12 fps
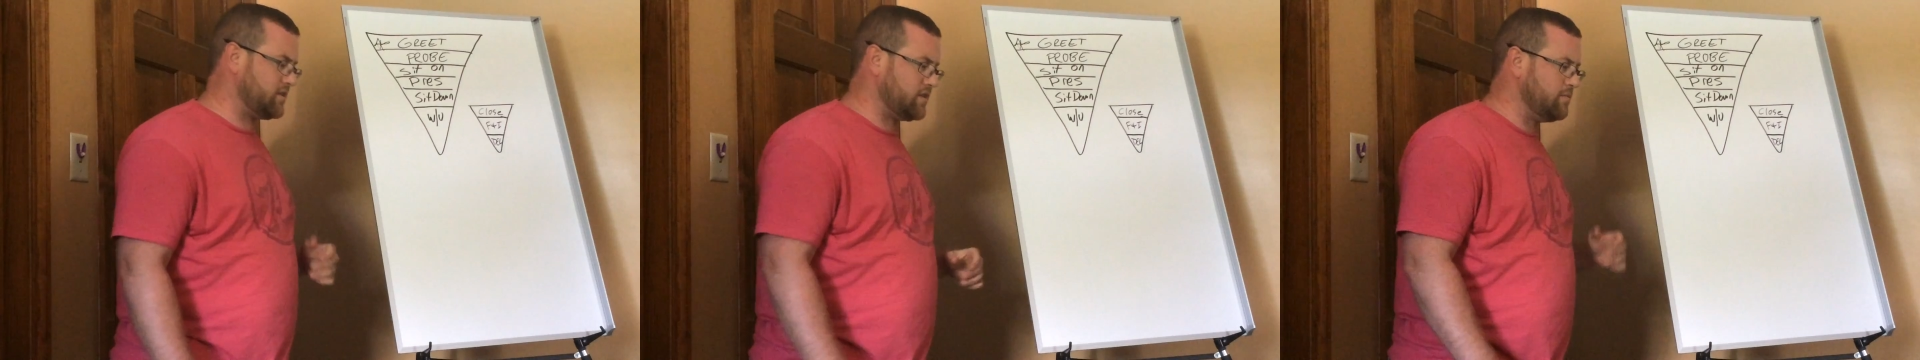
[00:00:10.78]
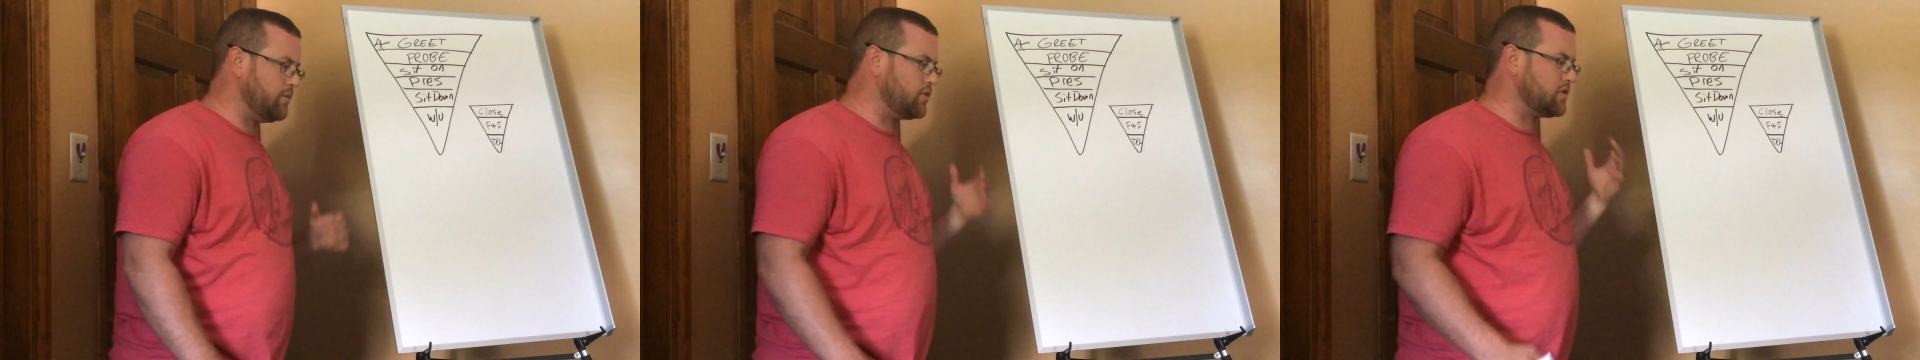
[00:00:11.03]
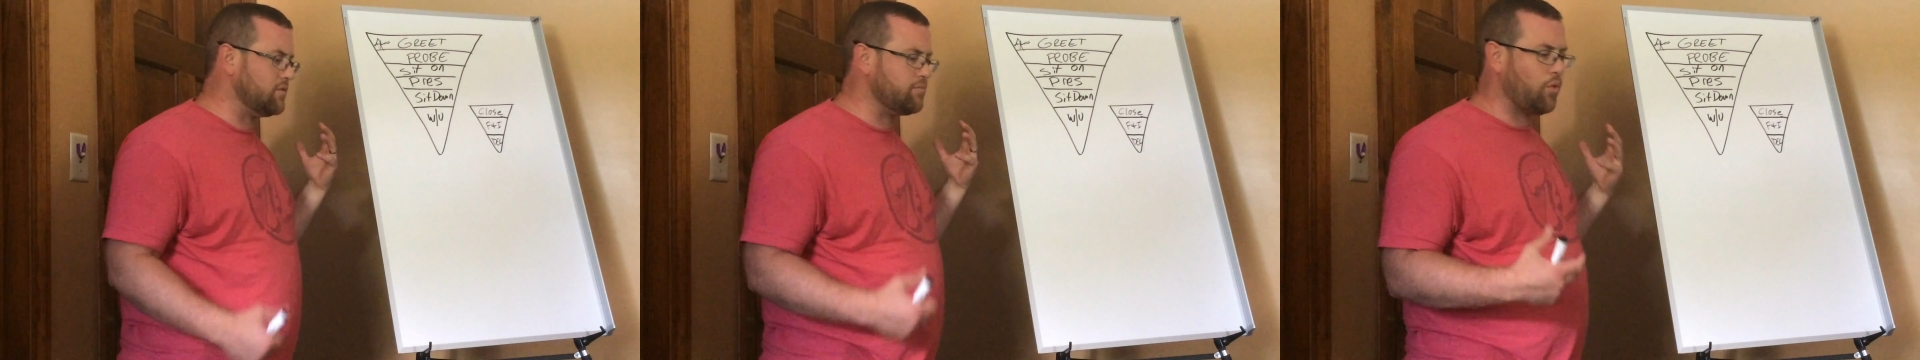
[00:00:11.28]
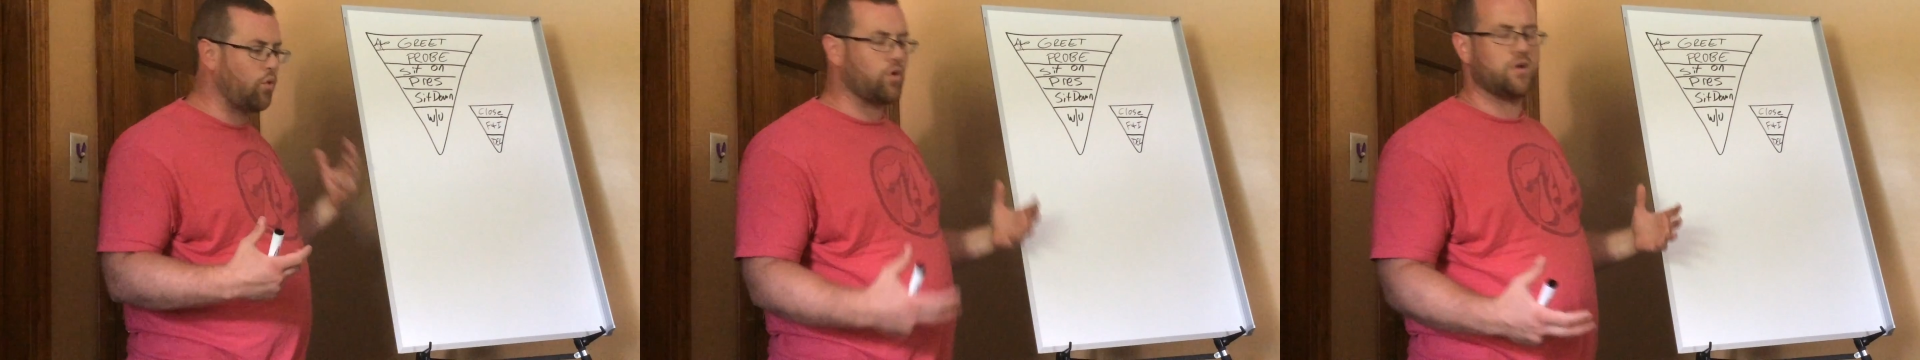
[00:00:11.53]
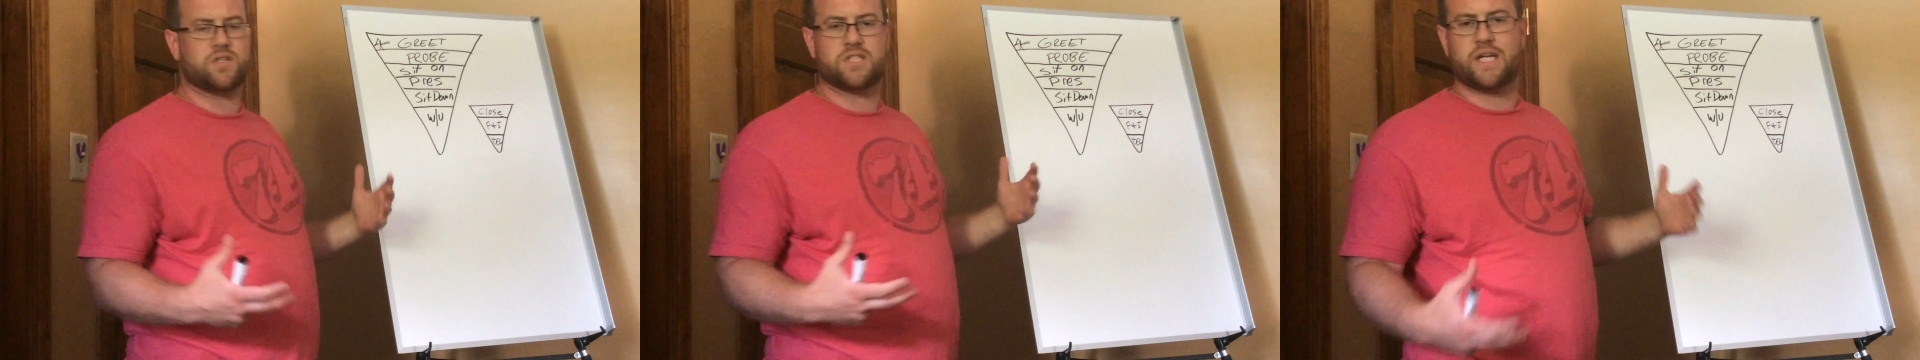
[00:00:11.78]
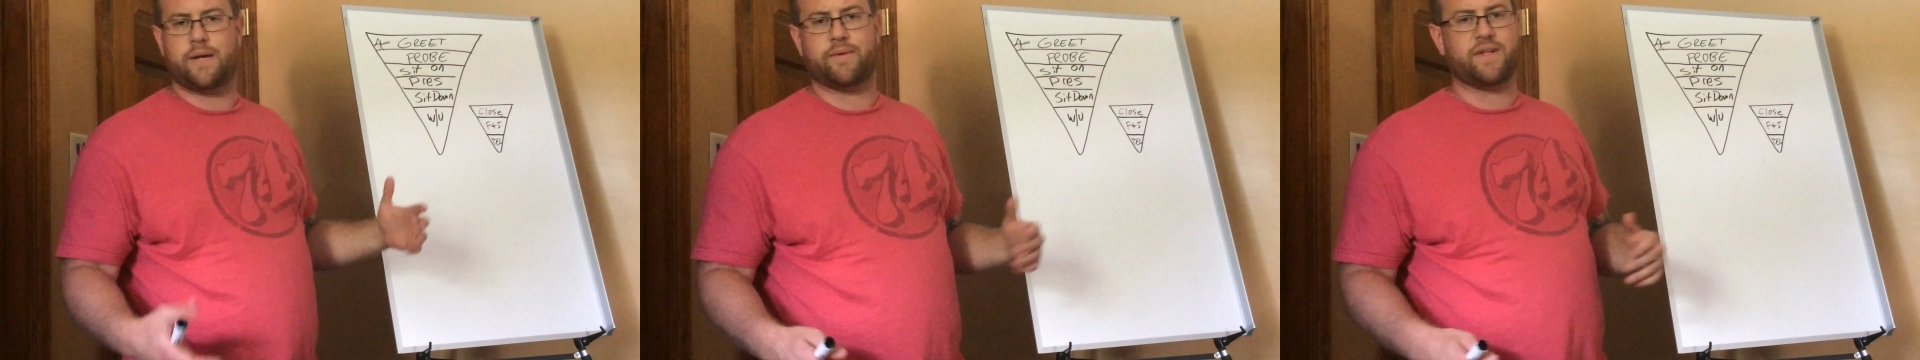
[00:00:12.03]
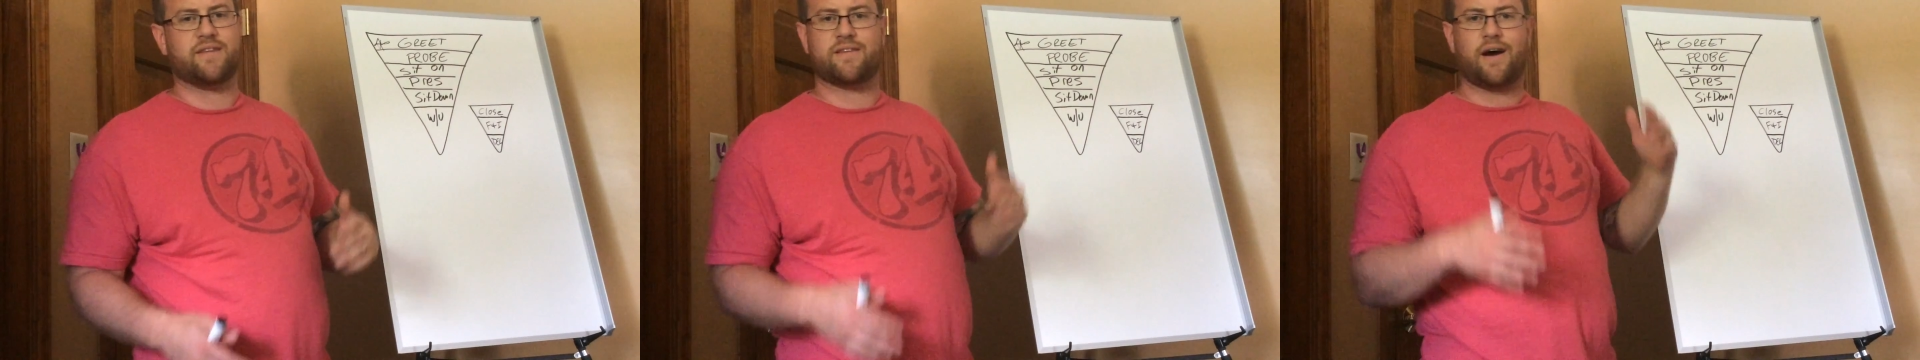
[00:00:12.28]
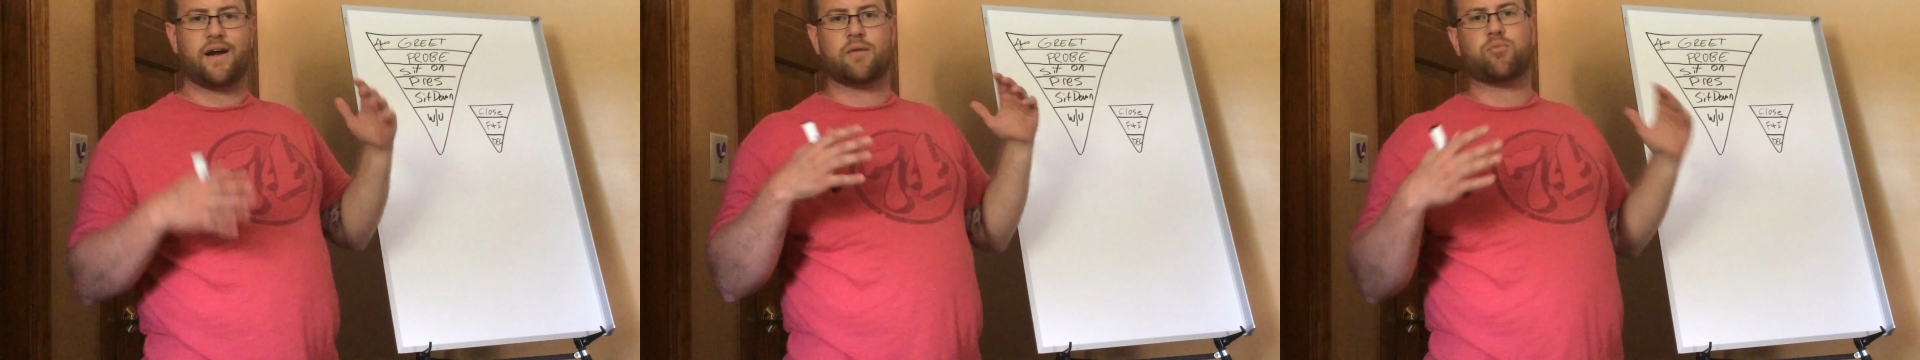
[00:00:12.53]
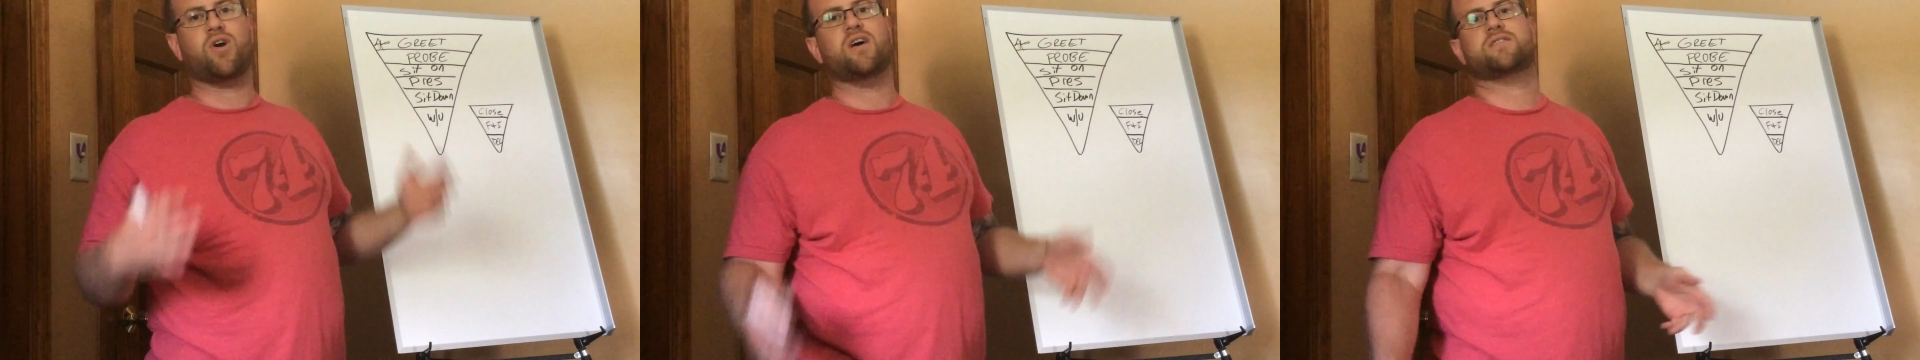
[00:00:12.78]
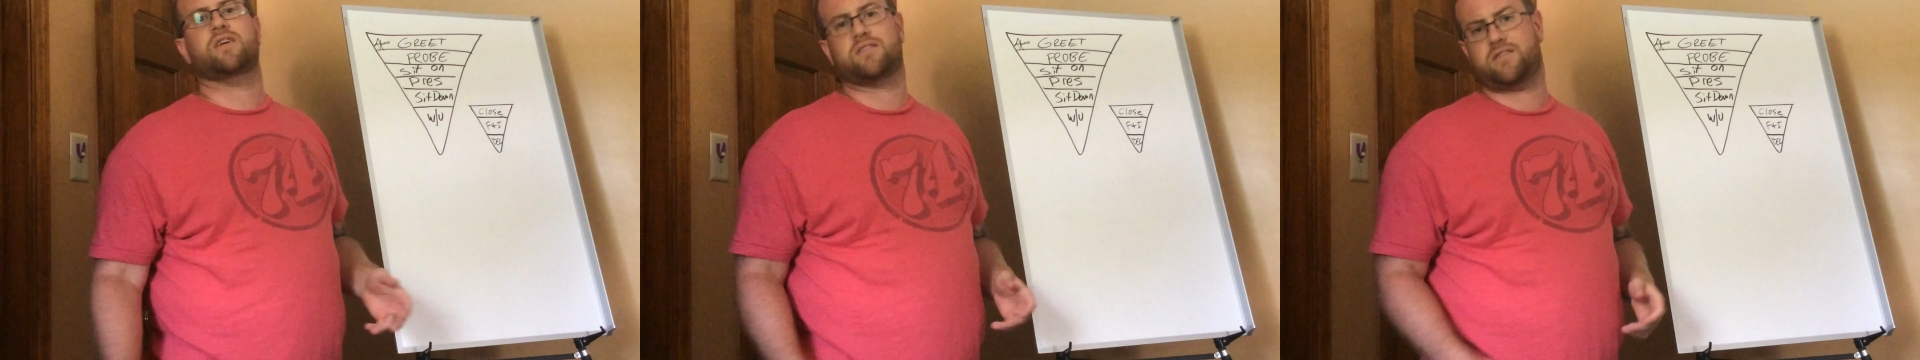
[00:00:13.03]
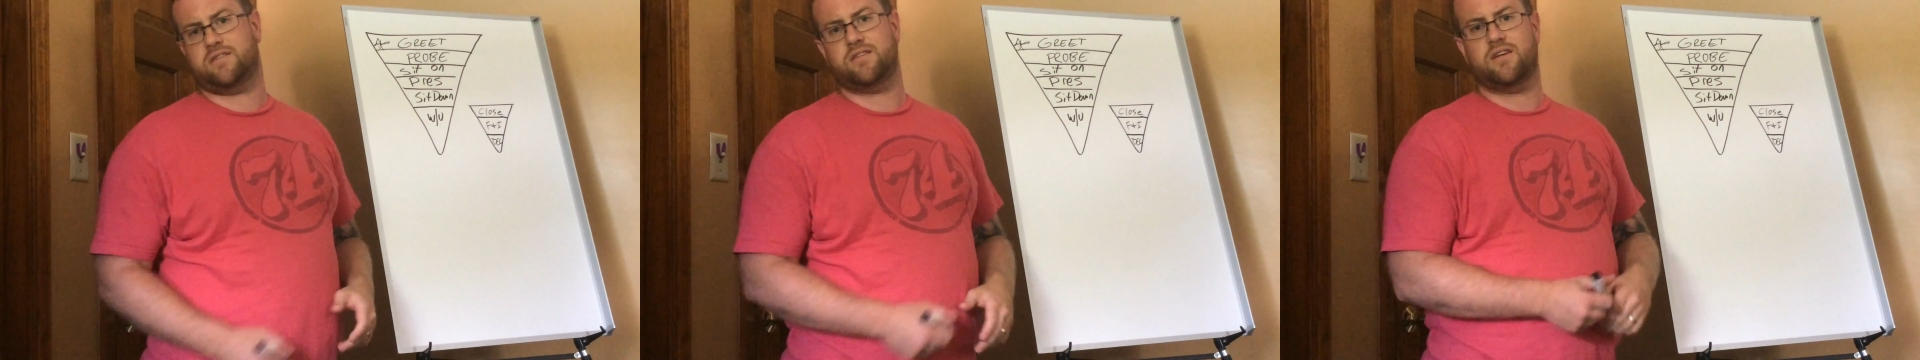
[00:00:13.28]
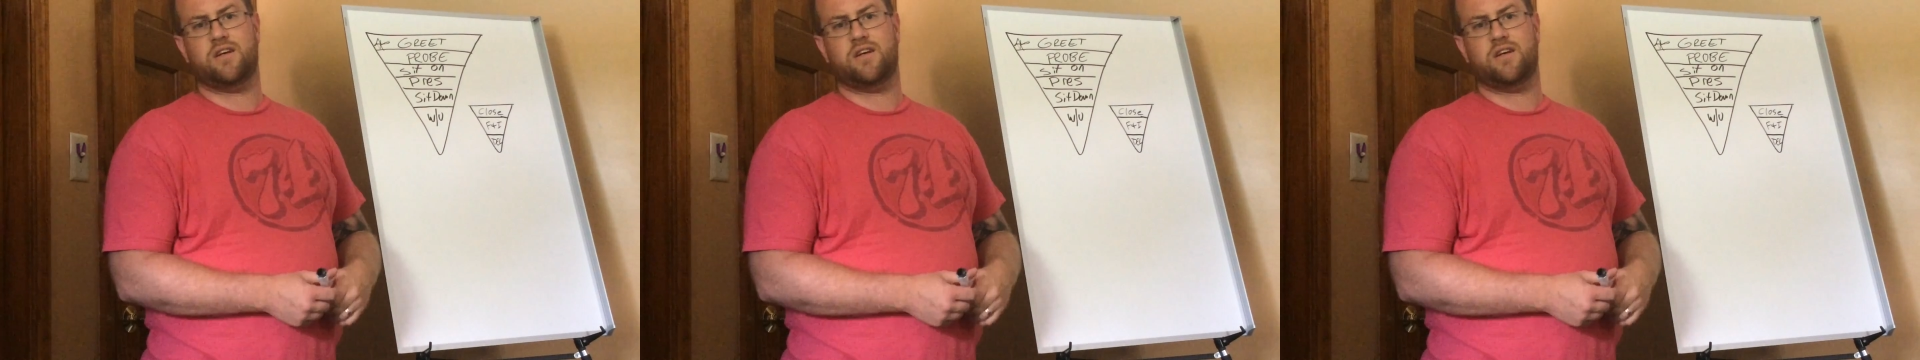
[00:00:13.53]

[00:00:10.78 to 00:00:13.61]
It's the most important step in the entire process.